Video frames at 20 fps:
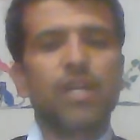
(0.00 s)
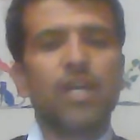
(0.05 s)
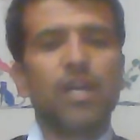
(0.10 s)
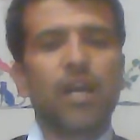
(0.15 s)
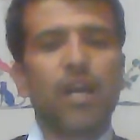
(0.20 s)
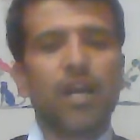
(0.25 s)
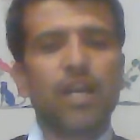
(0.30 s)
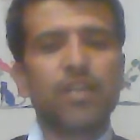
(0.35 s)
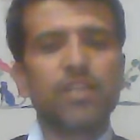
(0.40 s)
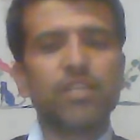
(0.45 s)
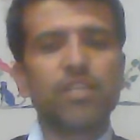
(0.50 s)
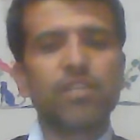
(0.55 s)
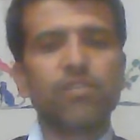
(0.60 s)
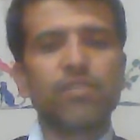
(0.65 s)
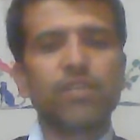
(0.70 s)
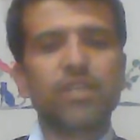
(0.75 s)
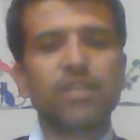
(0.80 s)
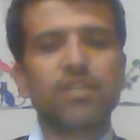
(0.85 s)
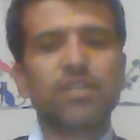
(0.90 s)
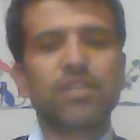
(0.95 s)
Another
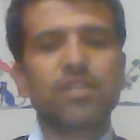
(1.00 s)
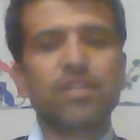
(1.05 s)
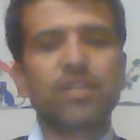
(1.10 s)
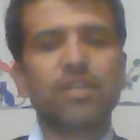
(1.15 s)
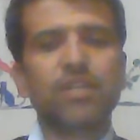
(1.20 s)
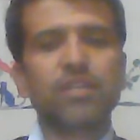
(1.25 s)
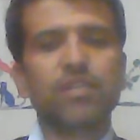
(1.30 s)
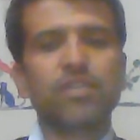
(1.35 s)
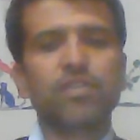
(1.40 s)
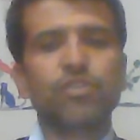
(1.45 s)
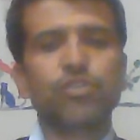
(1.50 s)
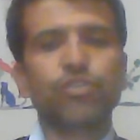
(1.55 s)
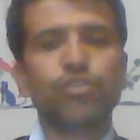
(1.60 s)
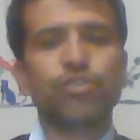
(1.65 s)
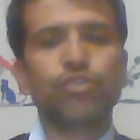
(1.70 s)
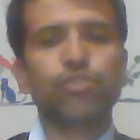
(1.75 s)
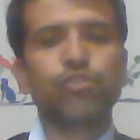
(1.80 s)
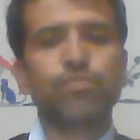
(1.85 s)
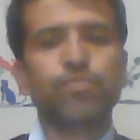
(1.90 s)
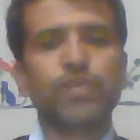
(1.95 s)
worker
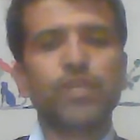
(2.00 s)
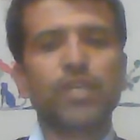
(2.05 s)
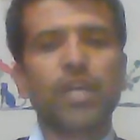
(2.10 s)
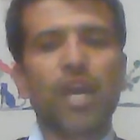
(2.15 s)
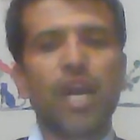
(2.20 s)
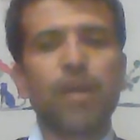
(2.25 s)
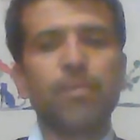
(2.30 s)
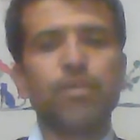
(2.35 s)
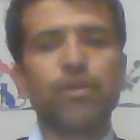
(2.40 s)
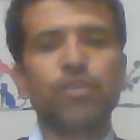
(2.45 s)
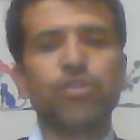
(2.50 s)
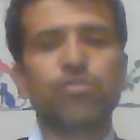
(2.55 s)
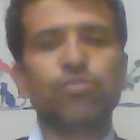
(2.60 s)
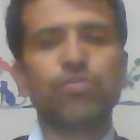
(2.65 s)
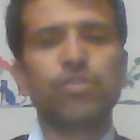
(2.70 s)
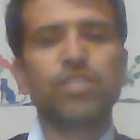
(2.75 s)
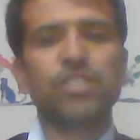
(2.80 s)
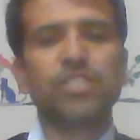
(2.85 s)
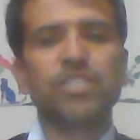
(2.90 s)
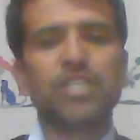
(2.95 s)
should be able to
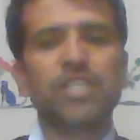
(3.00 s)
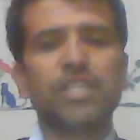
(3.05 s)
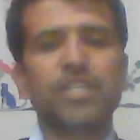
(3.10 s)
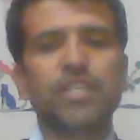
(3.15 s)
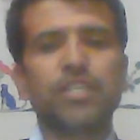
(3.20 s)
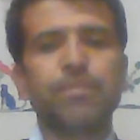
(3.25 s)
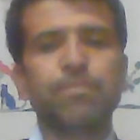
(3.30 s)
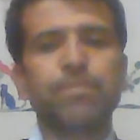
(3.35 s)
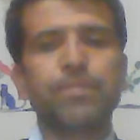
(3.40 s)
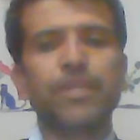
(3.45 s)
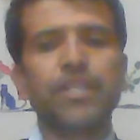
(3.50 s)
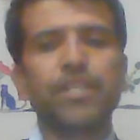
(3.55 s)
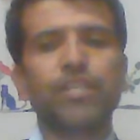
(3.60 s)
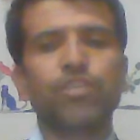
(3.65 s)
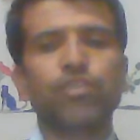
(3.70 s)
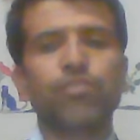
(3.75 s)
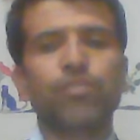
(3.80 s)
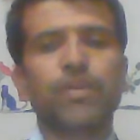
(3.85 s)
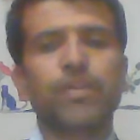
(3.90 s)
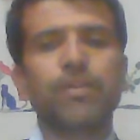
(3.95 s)
easily
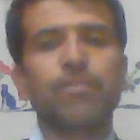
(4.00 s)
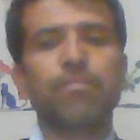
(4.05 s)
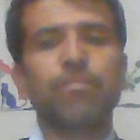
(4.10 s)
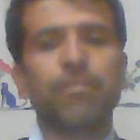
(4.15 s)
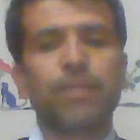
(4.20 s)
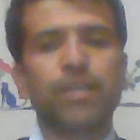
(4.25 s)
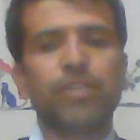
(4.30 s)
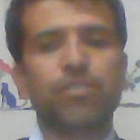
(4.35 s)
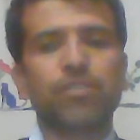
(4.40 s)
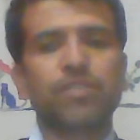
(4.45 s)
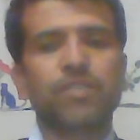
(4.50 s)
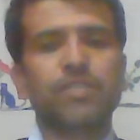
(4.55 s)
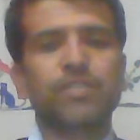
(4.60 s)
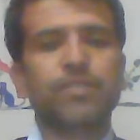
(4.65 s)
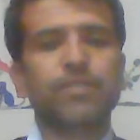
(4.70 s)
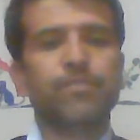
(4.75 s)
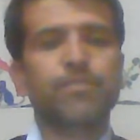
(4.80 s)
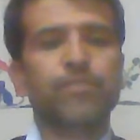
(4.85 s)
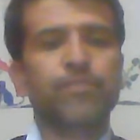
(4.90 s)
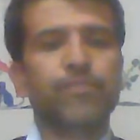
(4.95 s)
repeat your
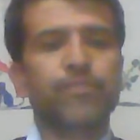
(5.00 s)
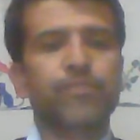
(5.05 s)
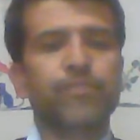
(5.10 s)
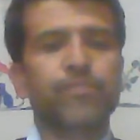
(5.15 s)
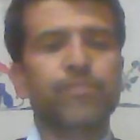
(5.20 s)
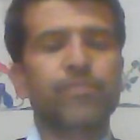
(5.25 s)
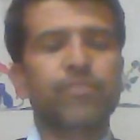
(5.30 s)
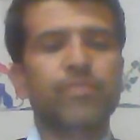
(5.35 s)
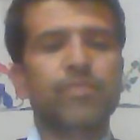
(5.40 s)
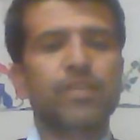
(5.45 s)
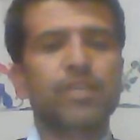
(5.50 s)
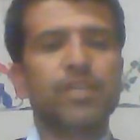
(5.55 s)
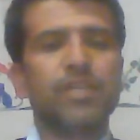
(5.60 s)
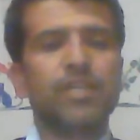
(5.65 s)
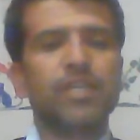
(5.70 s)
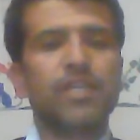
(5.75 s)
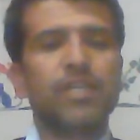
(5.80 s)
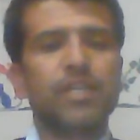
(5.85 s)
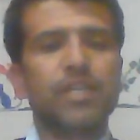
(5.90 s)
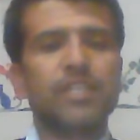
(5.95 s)
methods.
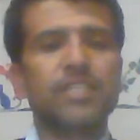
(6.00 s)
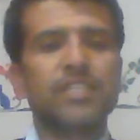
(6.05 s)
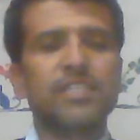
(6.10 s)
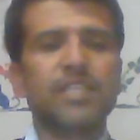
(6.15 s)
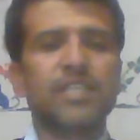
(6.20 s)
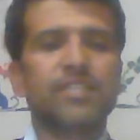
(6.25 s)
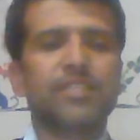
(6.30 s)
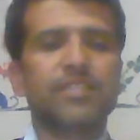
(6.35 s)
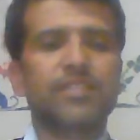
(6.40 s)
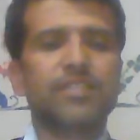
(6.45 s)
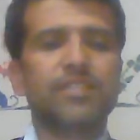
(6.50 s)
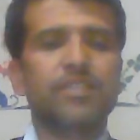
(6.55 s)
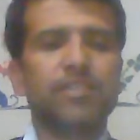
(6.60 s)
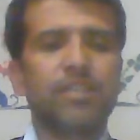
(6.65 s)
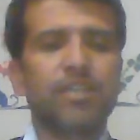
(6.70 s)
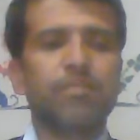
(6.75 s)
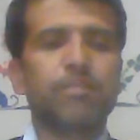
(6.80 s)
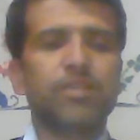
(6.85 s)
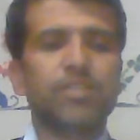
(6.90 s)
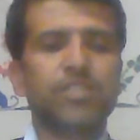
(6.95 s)
Results.
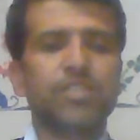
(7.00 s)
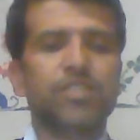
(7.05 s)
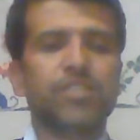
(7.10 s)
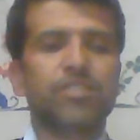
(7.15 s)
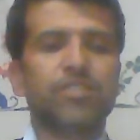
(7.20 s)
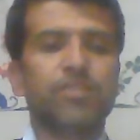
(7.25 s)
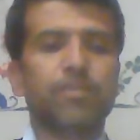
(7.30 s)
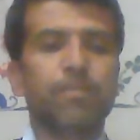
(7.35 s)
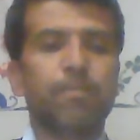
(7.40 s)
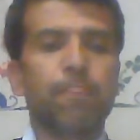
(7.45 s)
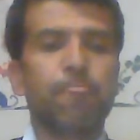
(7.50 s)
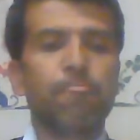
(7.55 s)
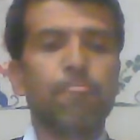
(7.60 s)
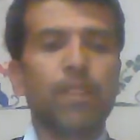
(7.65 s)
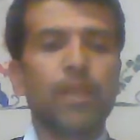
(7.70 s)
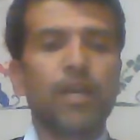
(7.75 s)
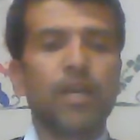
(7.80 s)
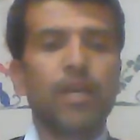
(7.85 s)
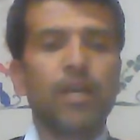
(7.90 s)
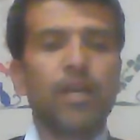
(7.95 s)
Number 6.
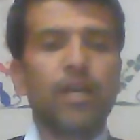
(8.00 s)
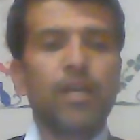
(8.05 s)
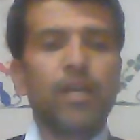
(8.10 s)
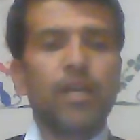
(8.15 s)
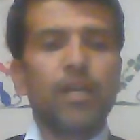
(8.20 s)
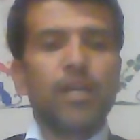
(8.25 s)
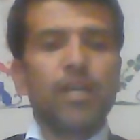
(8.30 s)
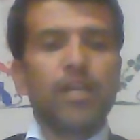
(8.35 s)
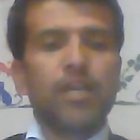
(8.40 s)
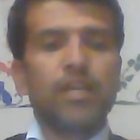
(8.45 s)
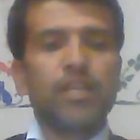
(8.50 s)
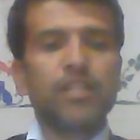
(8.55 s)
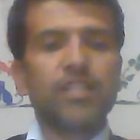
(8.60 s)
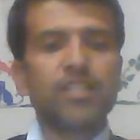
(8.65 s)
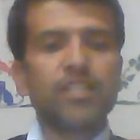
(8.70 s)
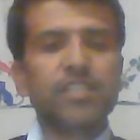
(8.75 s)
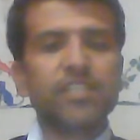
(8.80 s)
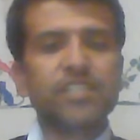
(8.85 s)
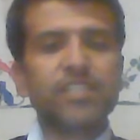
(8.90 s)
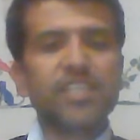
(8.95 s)
In
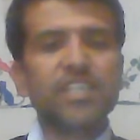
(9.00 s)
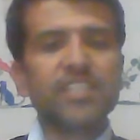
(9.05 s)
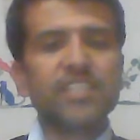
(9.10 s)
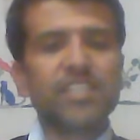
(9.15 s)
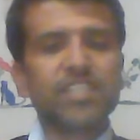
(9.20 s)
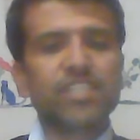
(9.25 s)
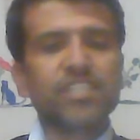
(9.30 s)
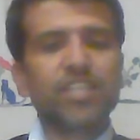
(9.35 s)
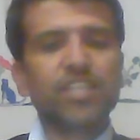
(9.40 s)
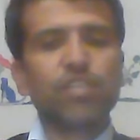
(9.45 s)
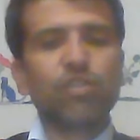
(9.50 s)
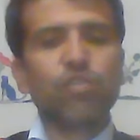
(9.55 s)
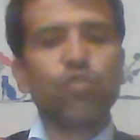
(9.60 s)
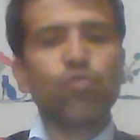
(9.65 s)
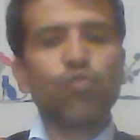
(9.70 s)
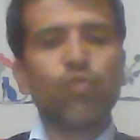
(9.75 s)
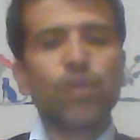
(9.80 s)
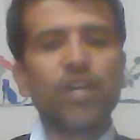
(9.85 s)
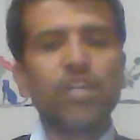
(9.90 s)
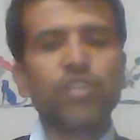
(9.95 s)
the results section,
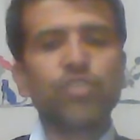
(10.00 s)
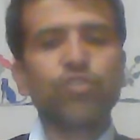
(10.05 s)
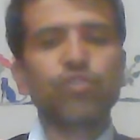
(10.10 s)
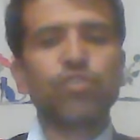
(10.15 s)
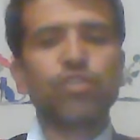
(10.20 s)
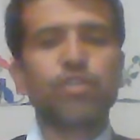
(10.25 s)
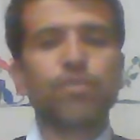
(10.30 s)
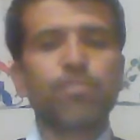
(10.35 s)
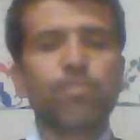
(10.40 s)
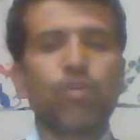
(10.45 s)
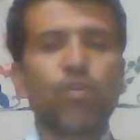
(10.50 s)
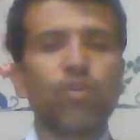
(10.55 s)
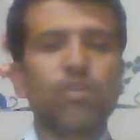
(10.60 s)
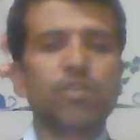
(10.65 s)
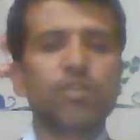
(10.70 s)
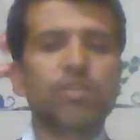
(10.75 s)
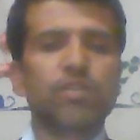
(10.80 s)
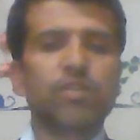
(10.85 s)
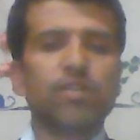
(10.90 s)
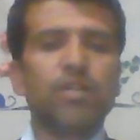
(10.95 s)
one should
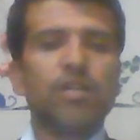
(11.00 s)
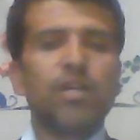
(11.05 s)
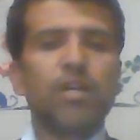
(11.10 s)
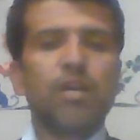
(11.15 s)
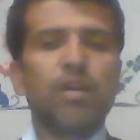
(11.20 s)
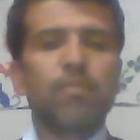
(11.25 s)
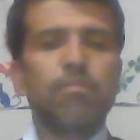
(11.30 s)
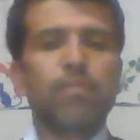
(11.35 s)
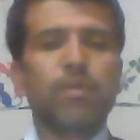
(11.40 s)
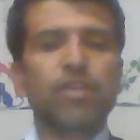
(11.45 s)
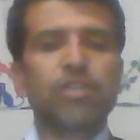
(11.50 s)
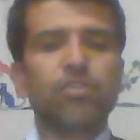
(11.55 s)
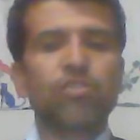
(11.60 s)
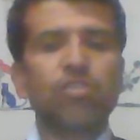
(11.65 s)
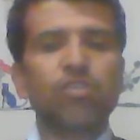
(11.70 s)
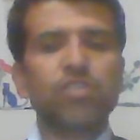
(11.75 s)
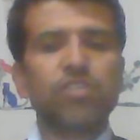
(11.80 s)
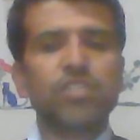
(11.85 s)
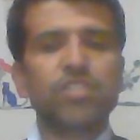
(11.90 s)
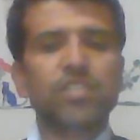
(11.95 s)
report but
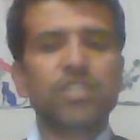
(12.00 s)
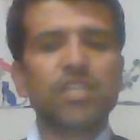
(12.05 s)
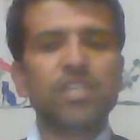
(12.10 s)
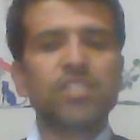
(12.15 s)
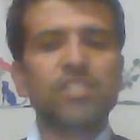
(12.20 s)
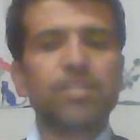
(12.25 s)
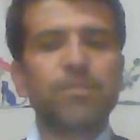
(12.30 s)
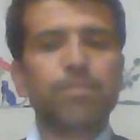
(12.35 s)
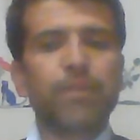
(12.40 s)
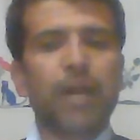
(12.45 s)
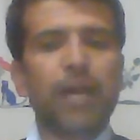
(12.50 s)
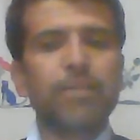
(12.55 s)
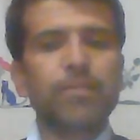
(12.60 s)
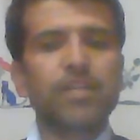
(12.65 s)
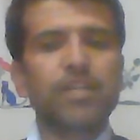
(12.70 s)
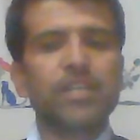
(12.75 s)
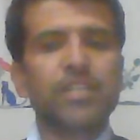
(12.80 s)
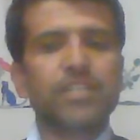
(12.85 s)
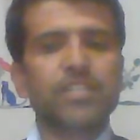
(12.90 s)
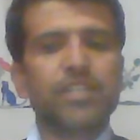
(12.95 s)
not discuss the
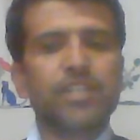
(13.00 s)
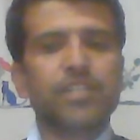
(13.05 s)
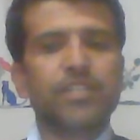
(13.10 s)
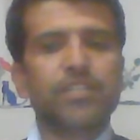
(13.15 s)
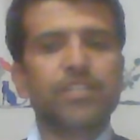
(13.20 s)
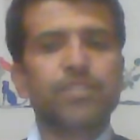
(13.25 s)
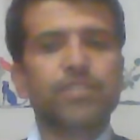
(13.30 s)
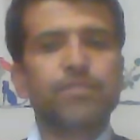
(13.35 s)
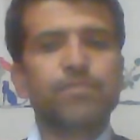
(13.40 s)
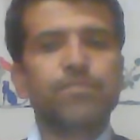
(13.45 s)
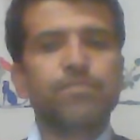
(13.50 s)
primary results.